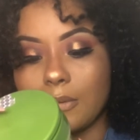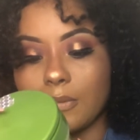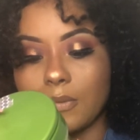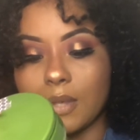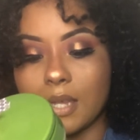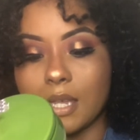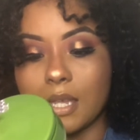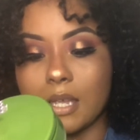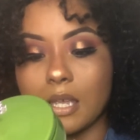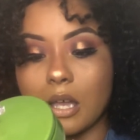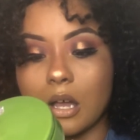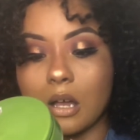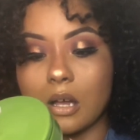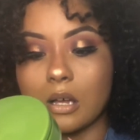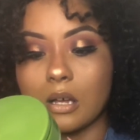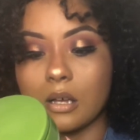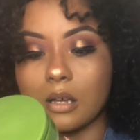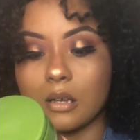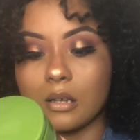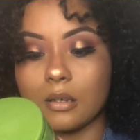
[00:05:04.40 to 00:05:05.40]
the,
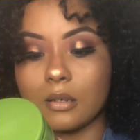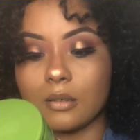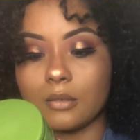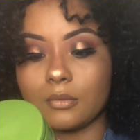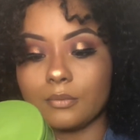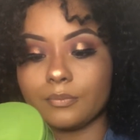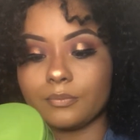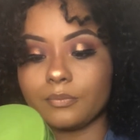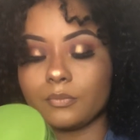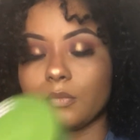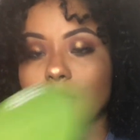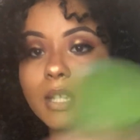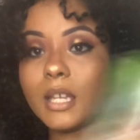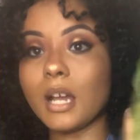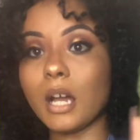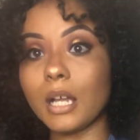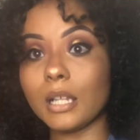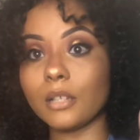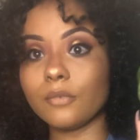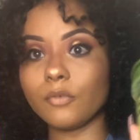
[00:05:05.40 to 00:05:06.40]
uh, the
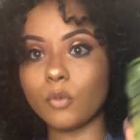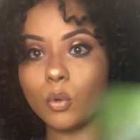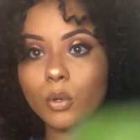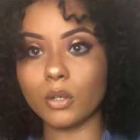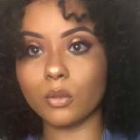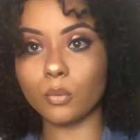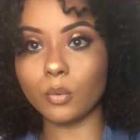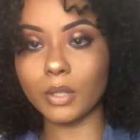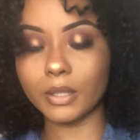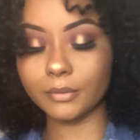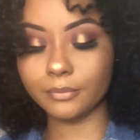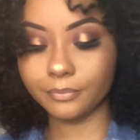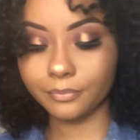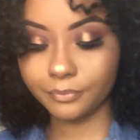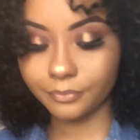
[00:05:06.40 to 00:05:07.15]
olive oil one.